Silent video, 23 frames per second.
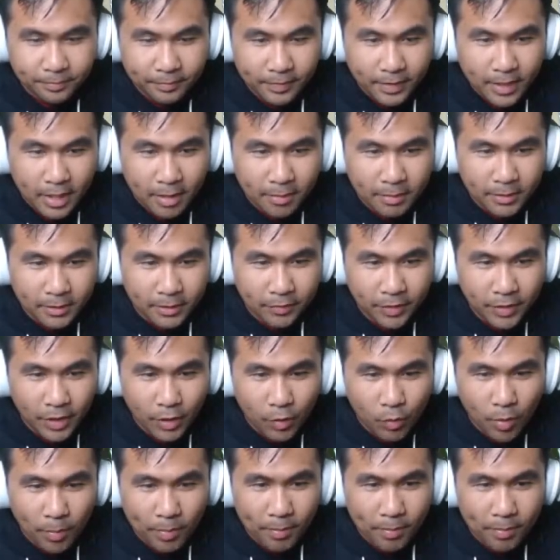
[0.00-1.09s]
Got myself another
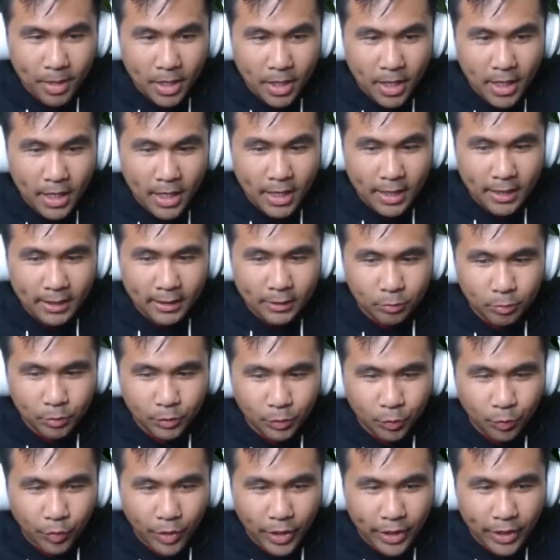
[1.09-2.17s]
weapon mod. This one's a
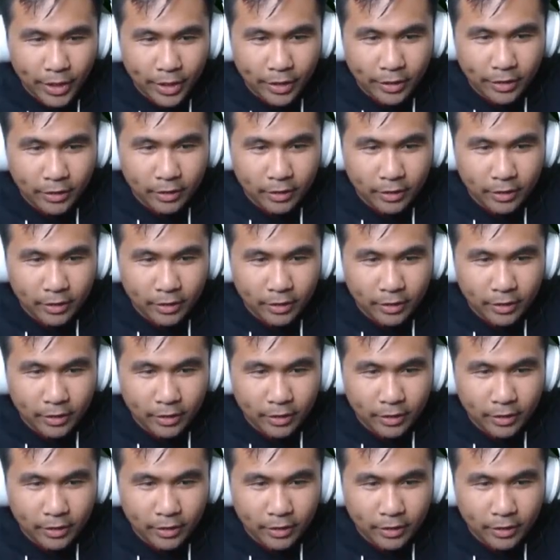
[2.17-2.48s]
rare.